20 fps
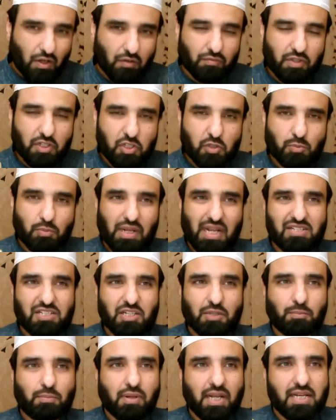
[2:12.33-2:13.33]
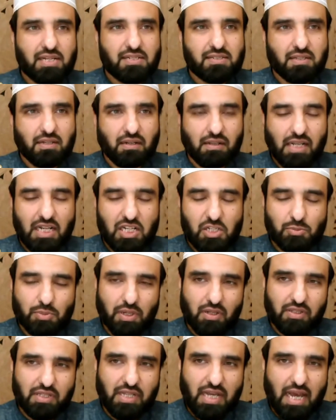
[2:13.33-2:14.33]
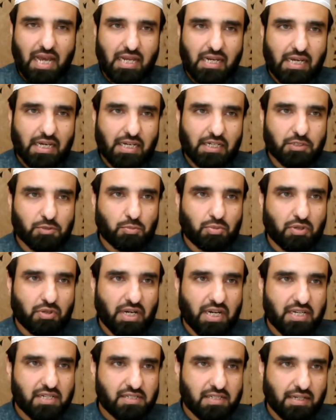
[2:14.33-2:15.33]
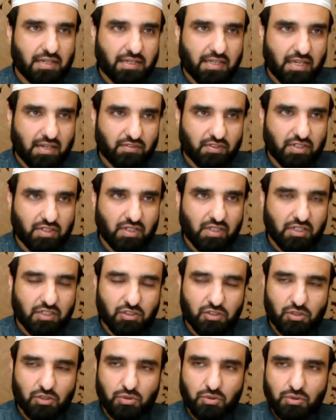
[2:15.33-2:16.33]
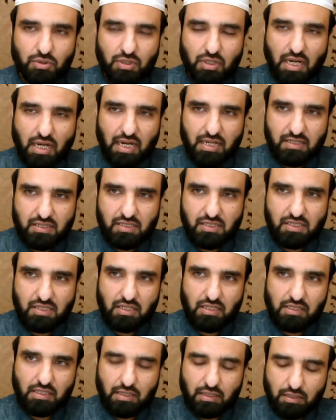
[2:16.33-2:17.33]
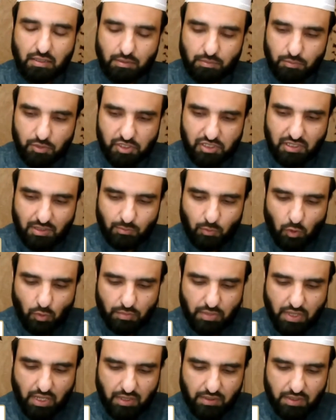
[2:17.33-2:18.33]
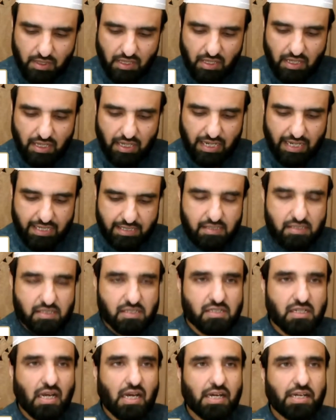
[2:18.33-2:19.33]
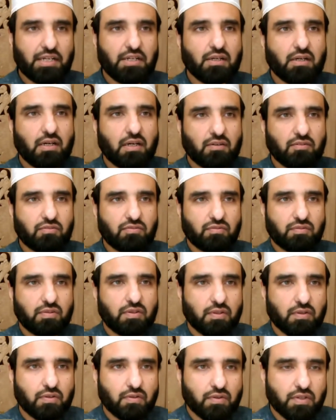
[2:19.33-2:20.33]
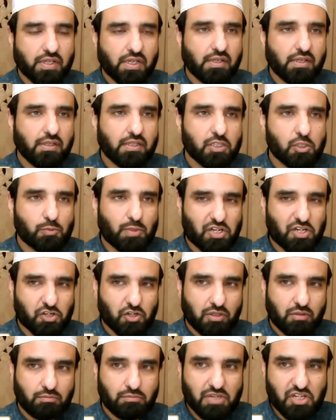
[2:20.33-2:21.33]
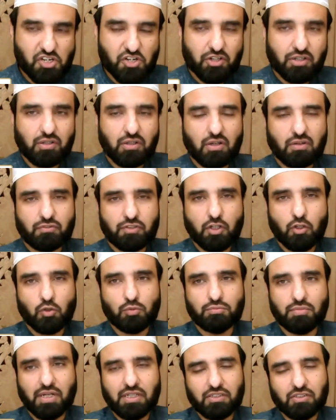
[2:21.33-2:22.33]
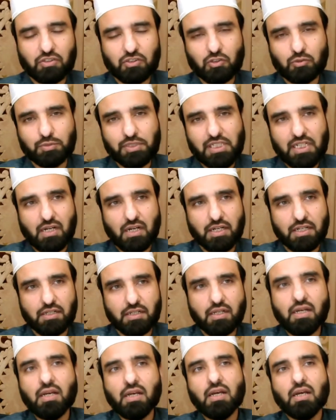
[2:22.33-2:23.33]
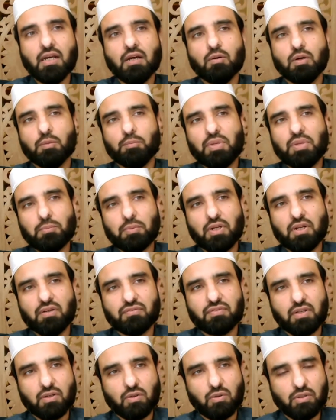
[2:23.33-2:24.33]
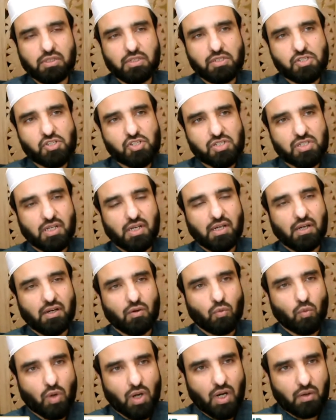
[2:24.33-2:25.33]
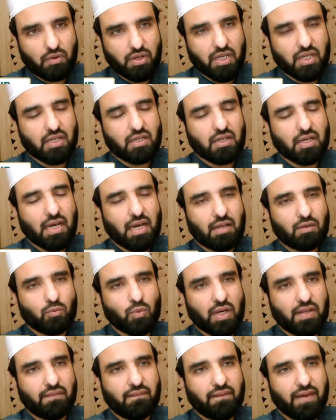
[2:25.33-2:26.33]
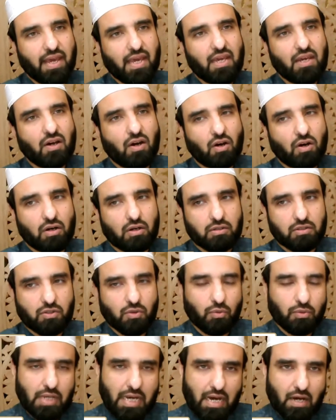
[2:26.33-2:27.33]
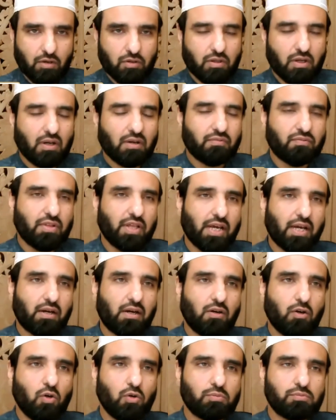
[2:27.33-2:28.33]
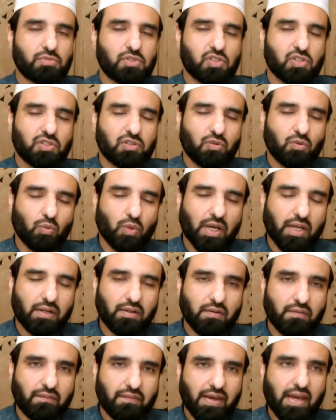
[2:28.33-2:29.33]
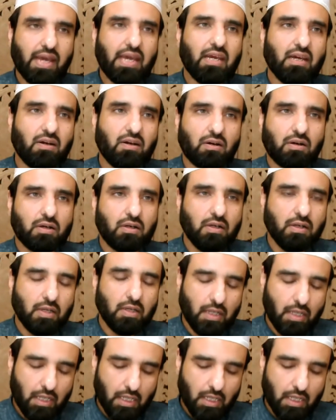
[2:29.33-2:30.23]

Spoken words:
of this blessed place that Allah subhanahu wa ta'ala has praised and given to us, the Muslim Ummah, as a sign of the special mission of the Ummah to humankind. When people of Al-Quds worry, and when they are thrown out of their homes, when they are